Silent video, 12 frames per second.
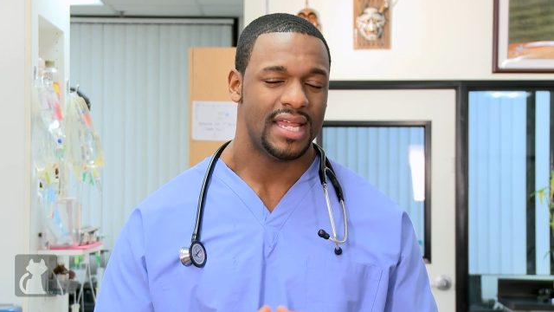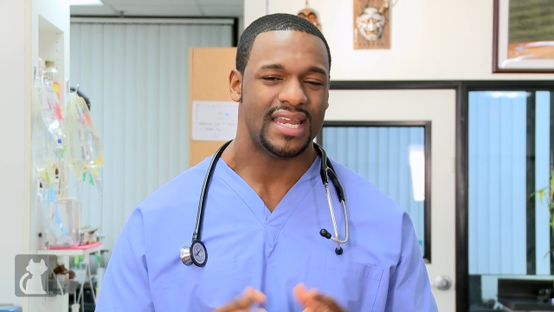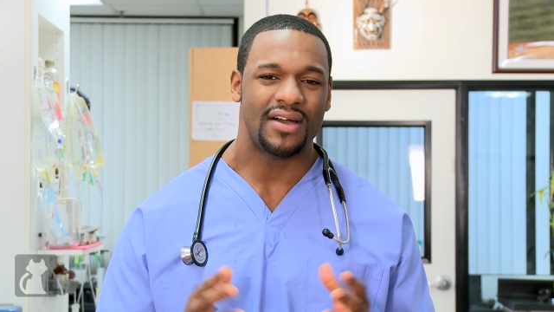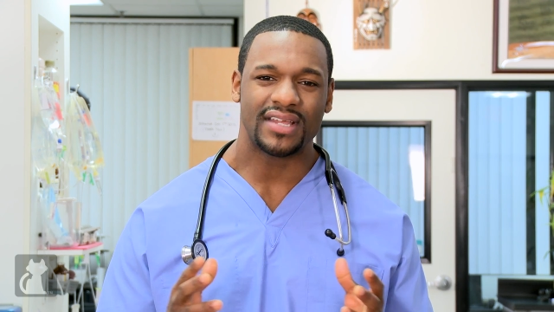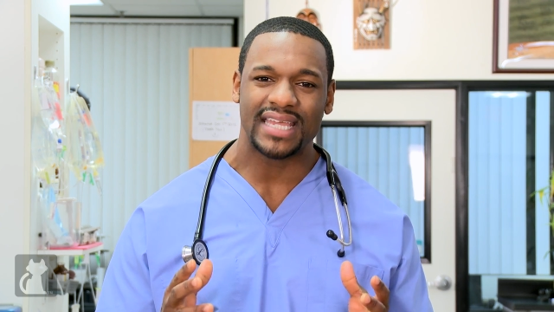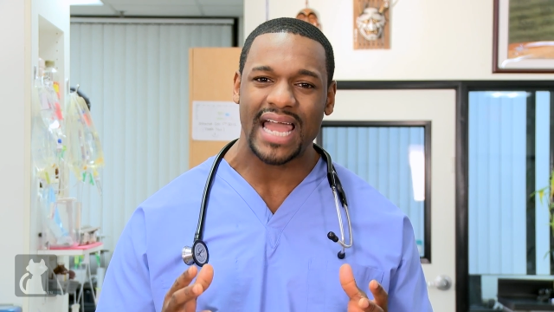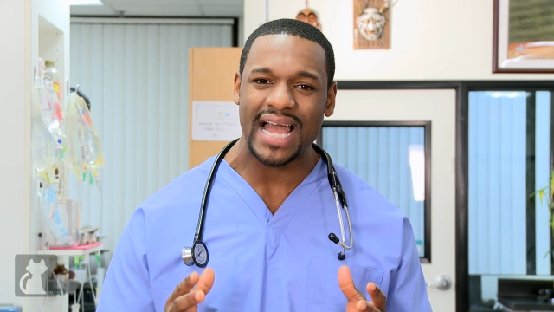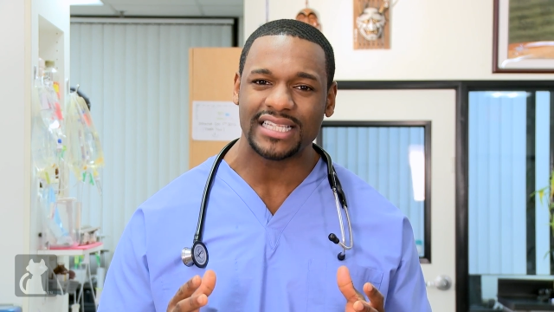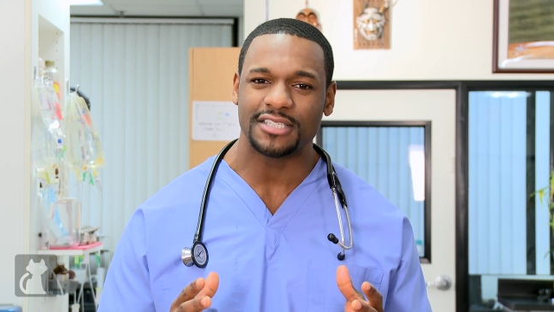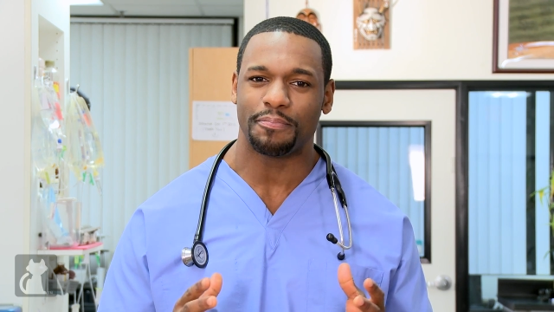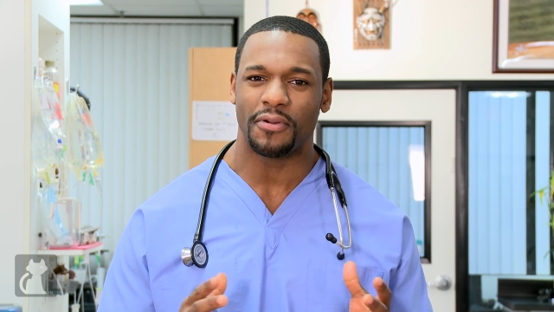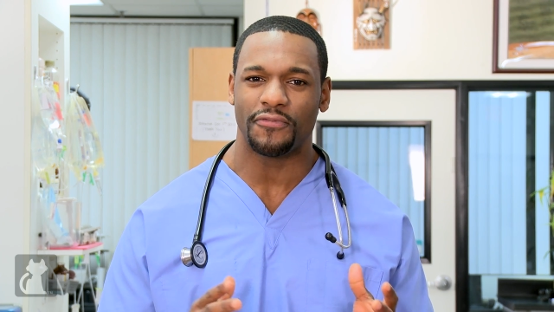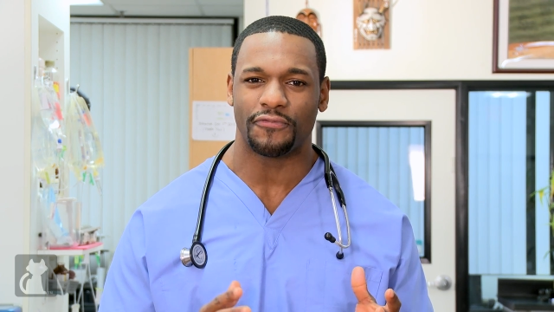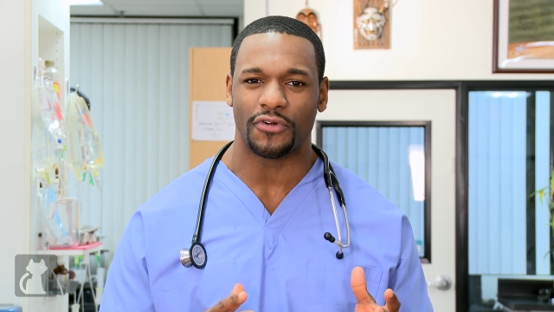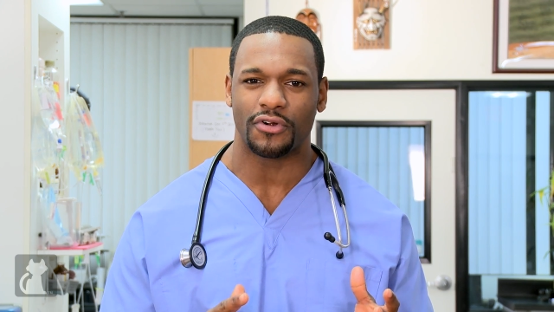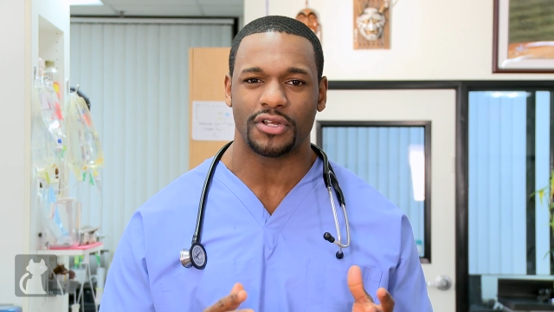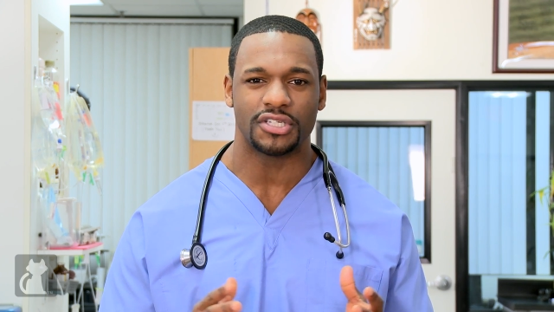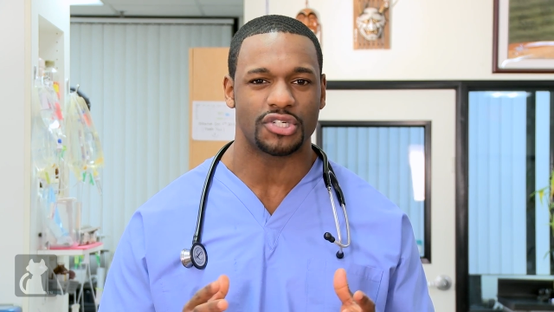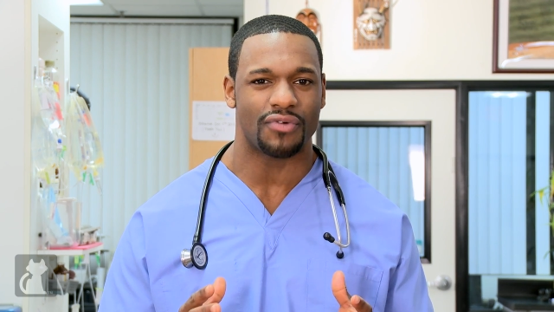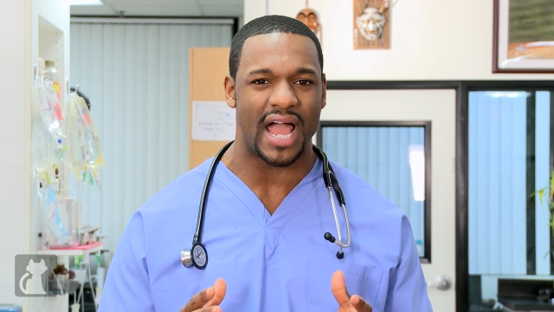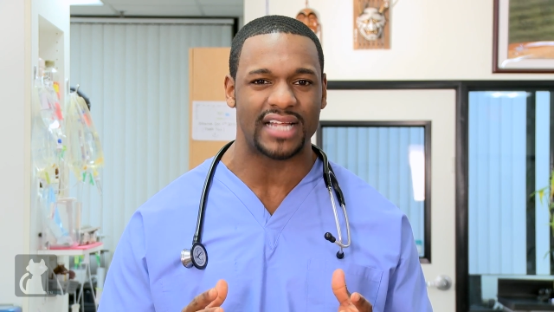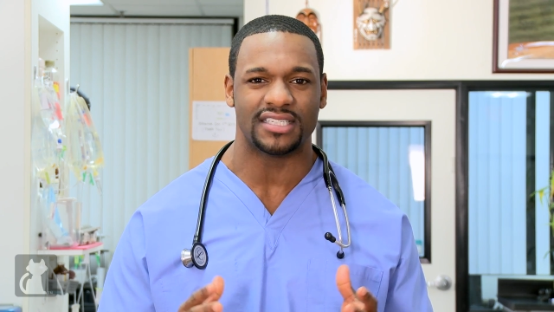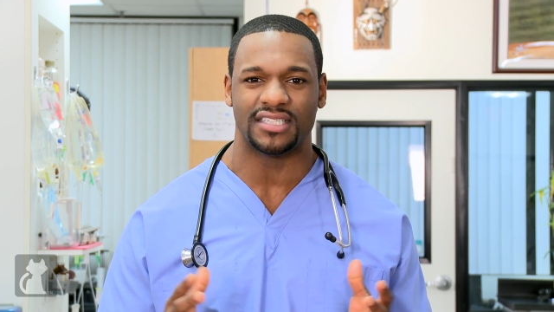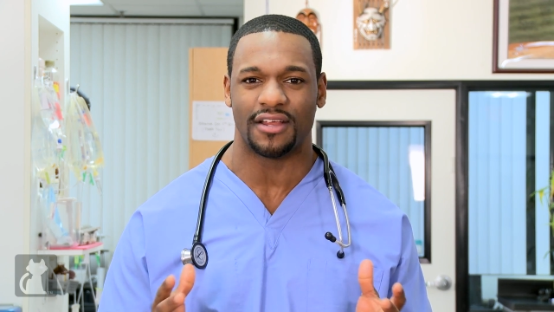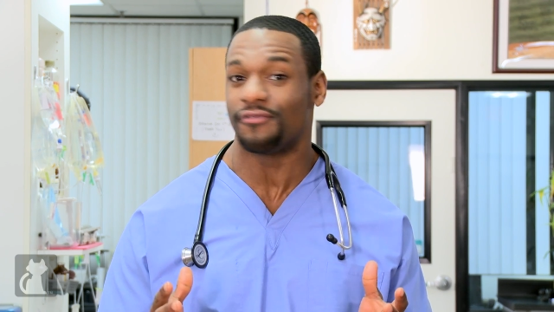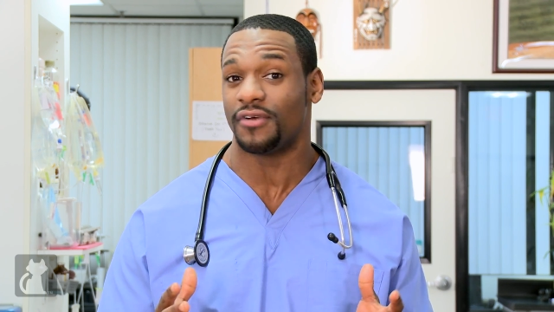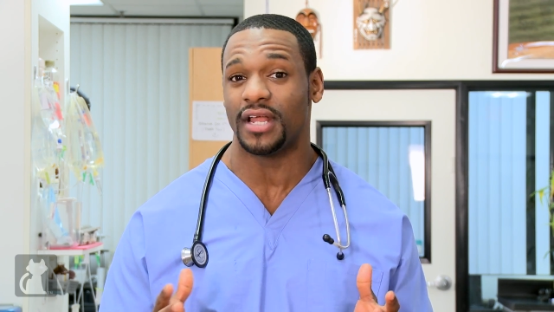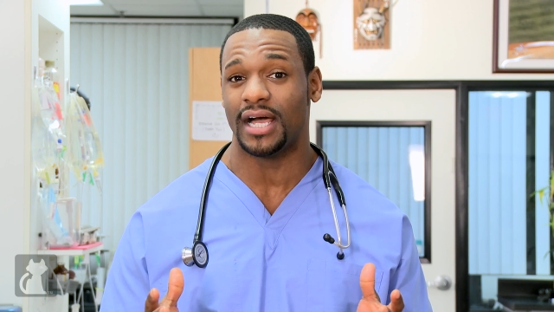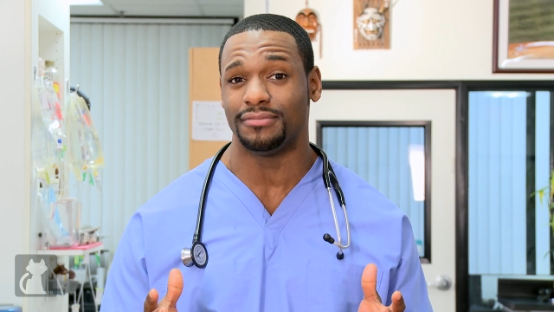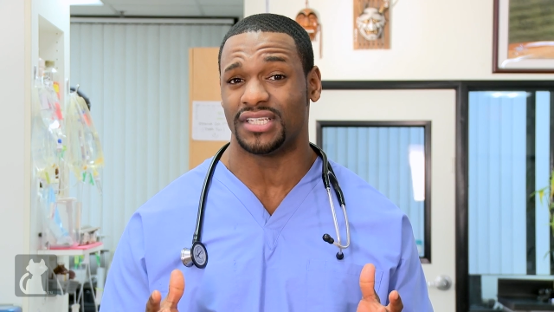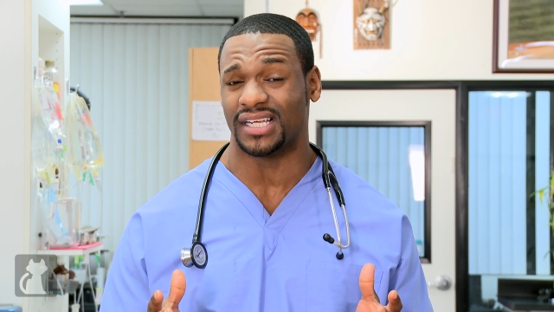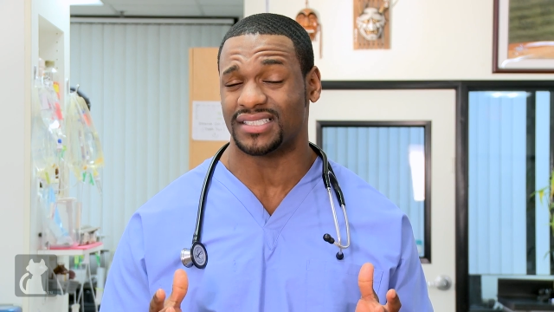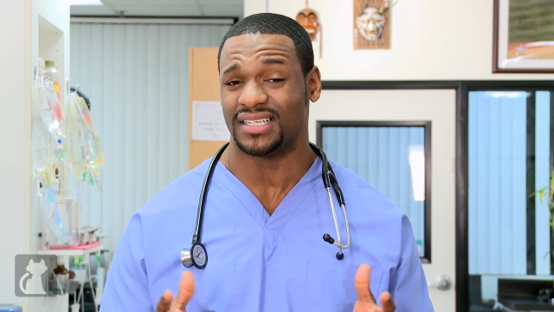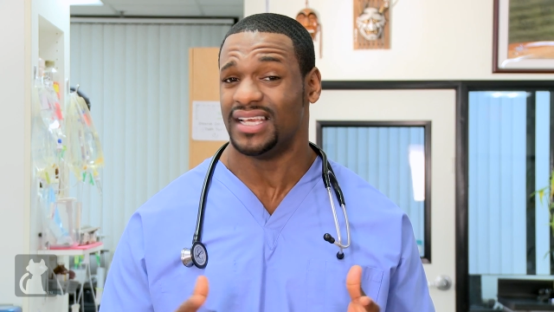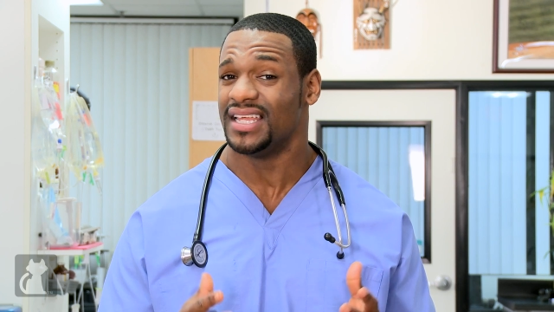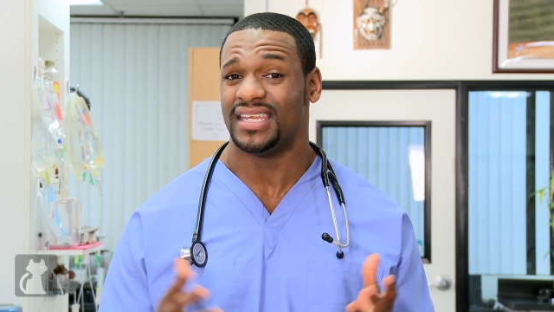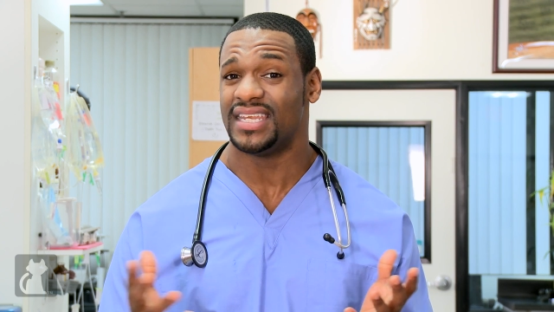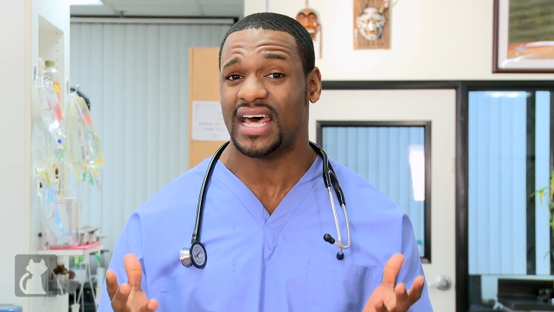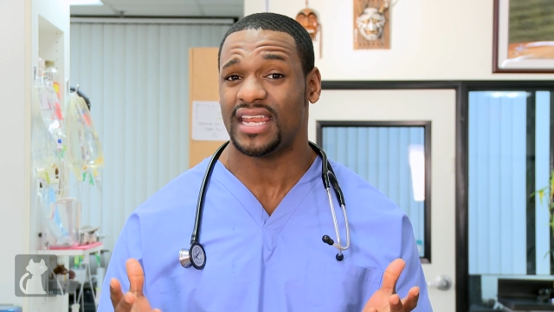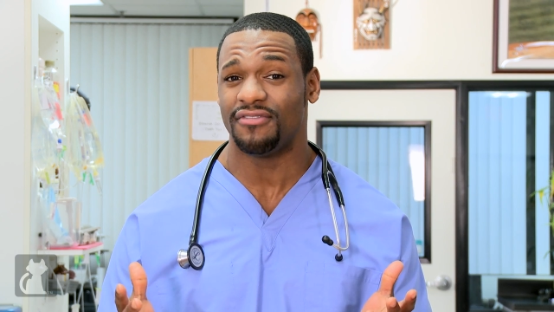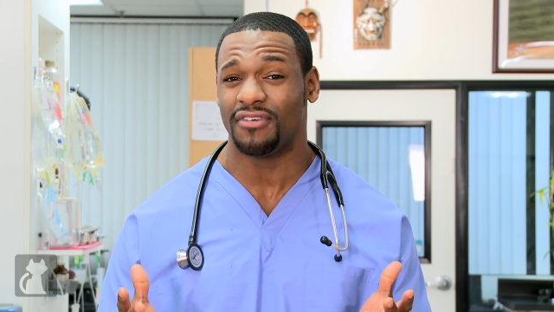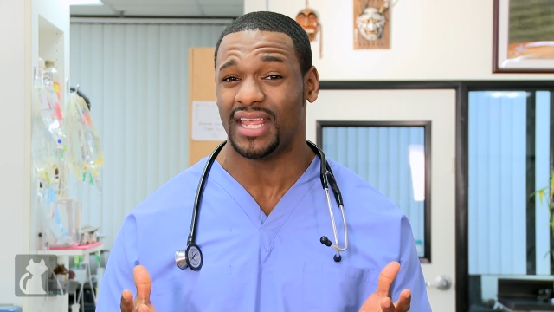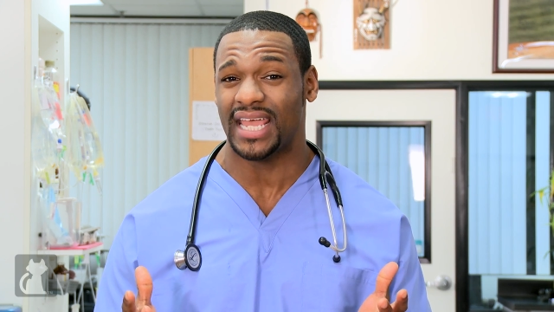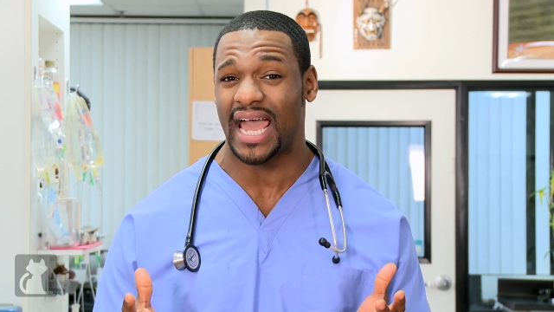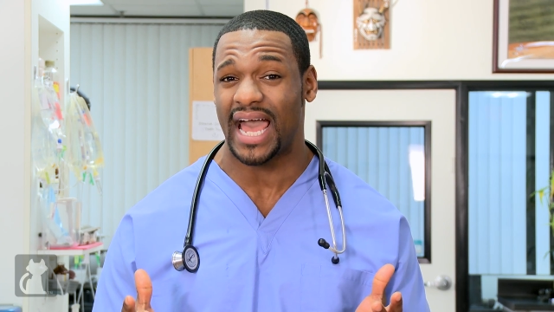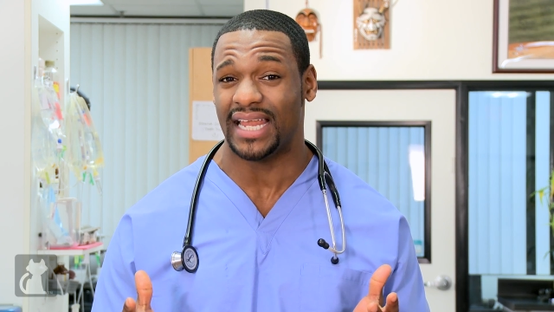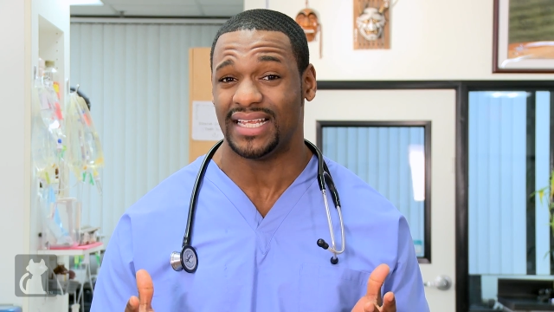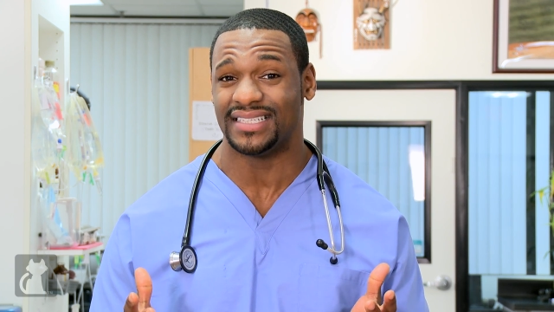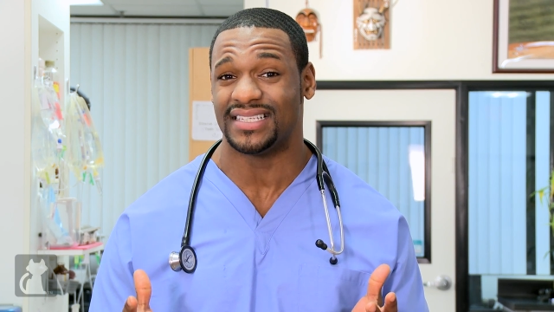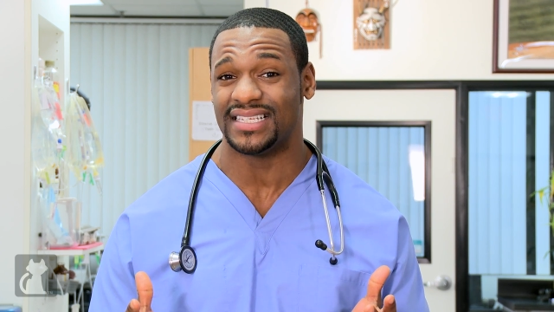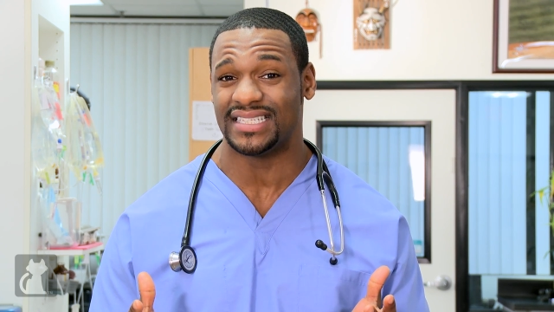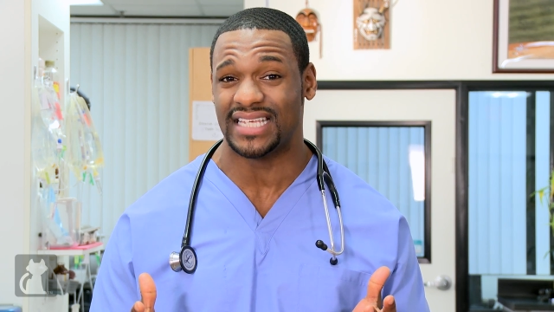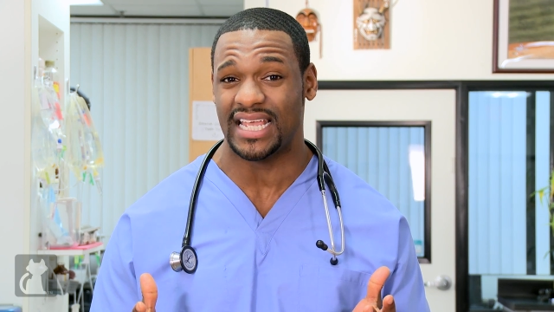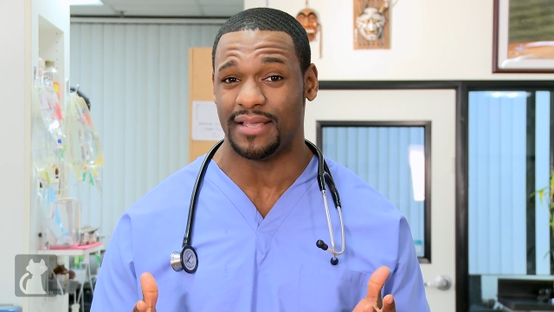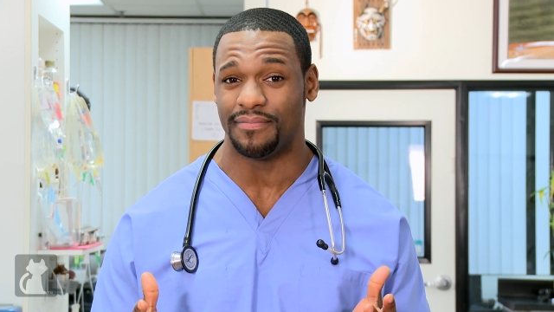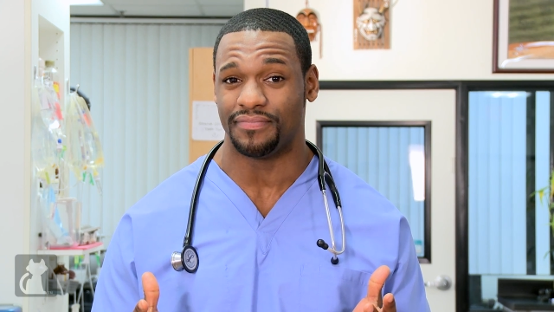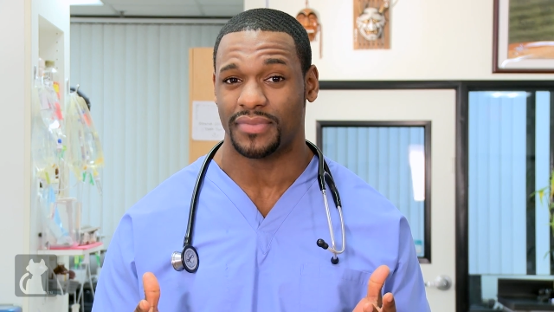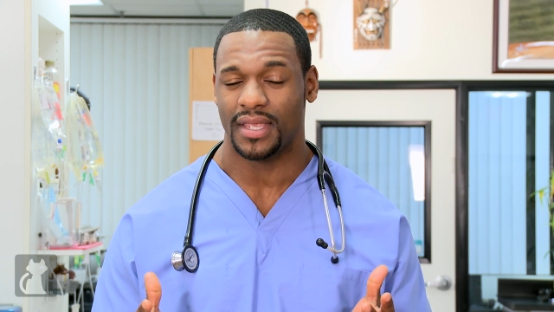Now, cats prefer to scratch different objects. Not every cat is the same.